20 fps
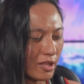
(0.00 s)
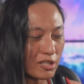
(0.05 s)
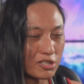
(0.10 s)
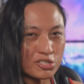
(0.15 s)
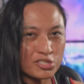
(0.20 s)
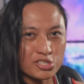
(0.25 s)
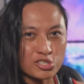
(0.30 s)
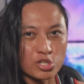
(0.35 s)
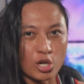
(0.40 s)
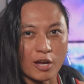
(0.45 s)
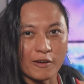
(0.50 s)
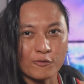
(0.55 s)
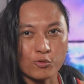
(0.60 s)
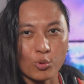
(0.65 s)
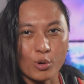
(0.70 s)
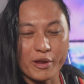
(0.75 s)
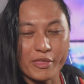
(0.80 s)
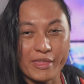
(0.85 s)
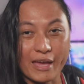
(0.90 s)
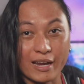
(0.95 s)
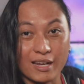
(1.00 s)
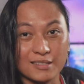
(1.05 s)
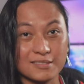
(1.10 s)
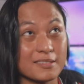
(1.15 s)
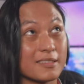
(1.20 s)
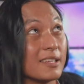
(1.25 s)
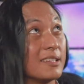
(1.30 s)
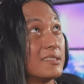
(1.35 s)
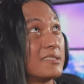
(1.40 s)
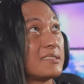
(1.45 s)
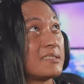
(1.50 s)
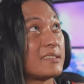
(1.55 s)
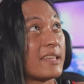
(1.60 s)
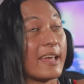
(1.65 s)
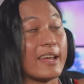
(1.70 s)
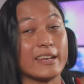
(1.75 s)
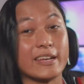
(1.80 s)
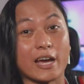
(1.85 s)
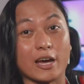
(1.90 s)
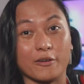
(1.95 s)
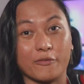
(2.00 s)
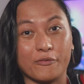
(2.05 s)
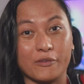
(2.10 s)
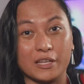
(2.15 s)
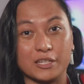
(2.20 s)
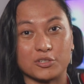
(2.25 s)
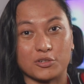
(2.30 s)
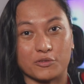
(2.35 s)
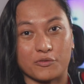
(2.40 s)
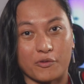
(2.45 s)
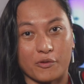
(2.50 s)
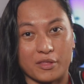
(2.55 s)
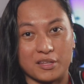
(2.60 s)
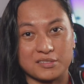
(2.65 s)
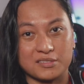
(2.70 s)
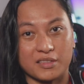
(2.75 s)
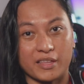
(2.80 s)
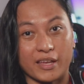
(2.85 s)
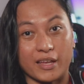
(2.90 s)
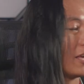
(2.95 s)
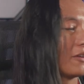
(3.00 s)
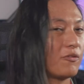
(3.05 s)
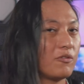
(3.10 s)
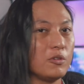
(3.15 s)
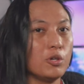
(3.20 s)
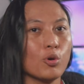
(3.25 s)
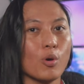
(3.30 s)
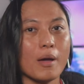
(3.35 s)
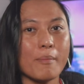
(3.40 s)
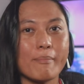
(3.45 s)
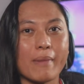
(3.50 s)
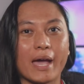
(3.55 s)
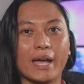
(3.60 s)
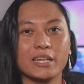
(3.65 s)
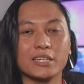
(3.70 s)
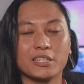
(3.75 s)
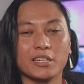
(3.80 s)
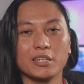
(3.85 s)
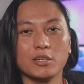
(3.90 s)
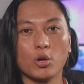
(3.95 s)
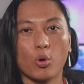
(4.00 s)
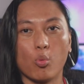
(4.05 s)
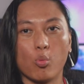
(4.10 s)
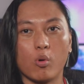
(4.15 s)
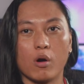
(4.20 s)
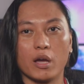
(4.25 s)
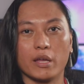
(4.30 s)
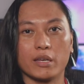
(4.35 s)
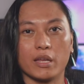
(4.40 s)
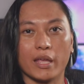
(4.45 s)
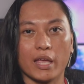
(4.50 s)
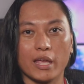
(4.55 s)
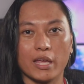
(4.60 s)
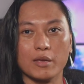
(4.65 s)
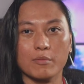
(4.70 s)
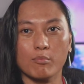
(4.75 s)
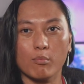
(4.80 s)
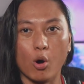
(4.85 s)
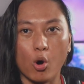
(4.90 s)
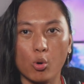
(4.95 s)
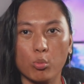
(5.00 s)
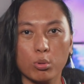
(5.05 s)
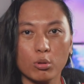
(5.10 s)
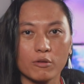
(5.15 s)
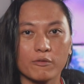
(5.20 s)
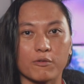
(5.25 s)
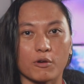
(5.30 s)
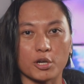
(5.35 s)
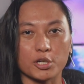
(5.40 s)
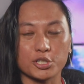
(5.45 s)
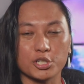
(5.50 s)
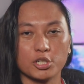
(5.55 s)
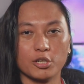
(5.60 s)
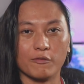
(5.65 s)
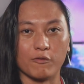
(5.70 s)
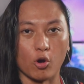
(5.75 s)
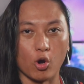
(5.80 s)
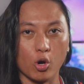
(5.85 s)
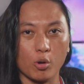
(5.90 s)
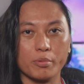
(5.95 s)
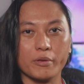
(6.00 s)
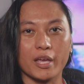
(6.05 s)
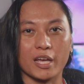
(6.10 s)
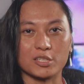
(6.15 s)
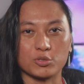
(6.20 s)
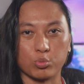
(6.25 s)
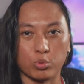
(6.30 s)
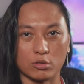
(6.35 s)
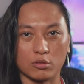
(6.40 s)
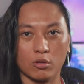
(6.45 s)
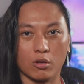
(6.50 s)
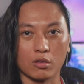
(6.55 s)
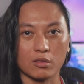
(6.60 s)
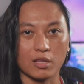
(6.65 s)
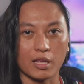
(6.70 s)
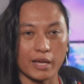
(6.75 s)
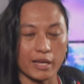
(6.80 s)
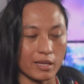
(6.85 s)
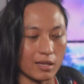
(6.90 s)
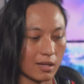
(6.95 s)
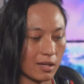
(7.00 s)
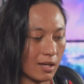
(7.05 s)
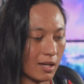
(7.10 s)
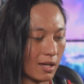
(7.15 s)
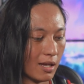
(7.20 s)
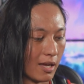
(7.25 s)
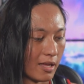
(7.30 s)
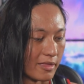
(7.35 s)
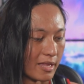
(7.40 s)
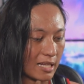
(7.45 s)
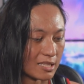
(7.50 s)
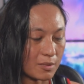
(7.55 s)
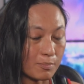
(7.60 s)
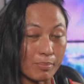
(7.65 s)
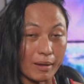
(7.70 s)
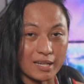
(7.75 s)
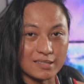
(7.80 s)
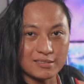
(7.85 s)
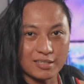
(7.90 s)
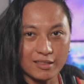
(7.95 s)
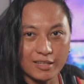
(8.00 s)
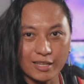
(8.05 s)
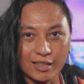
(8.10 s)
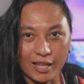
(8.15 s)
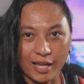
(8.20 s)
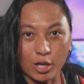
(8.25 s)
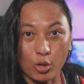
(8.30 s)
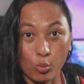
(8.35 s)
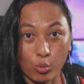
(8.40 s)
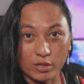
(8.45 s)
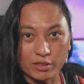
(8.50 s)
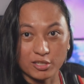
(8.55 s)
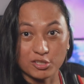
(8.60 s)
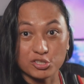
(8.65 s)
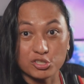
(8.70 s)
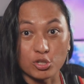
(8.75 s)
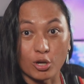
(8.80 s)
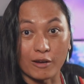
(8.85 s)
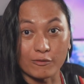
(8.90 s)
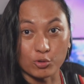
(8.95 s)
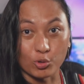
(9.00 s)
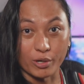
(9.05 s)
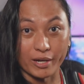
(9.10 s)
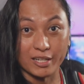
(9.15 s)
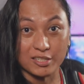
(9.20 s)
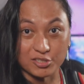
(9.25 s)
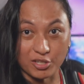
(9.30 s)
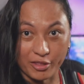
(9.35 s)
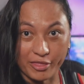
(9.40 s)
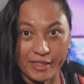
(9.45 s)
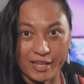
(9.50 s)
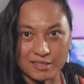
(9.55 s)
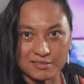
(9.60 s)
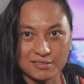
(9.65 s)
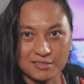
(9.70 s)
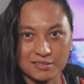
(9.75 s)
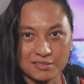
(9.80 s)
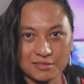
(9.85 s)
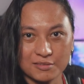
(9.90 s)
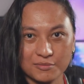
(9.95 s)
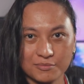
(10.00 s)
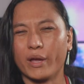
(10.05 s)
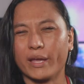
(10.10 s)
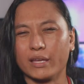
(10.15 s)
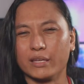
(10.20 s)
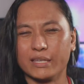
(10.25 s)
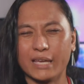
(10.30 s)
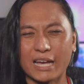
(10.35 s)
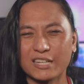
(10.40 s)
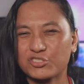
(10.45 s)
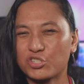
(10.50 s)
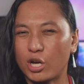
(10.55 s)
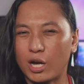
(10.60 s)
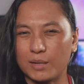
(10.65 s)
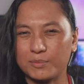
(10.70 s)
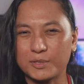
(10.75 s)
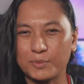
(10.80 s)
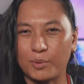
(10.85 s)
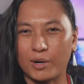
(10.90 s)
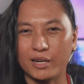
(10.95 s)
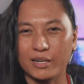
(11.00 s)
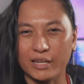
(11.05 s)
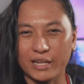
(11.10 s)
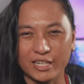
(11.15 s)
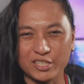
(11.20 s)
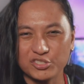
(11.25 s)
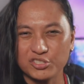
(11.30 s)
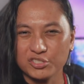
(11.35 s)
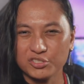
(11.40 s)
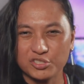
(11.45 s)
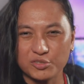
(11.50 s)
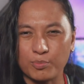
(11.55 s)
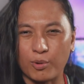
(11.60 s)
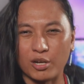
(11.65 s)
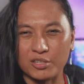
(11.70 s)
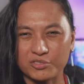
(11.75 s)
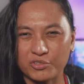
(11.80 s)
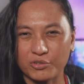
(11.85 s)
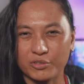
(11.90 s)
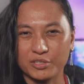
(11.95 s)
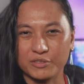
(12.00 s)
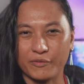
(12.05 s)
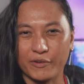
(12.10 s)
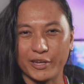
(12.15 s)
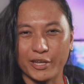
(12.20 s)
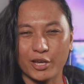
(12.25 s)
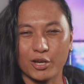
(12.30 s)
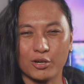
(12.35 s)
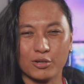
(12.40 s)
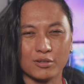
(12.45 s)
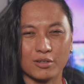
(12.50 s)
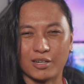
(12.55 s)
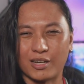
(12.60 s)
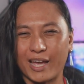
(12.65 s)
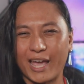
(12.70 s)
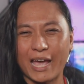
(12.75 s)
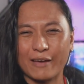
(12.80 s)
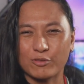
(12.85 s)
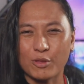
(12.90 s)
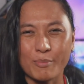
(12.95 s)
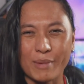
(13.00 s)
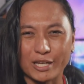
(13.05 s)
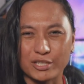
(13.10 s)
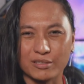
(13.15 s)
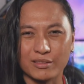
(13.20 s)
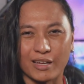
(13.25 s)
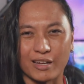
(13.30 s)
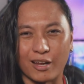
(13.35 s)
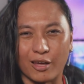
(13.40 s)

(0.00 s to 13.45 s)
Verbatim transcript: the software that is the standout feature for this thing. If you imagine what a mobile version of OBS would look like, that's basically like what the software is on this. By the way, yes, OBSBot is sponsoring this video. I have to mention that,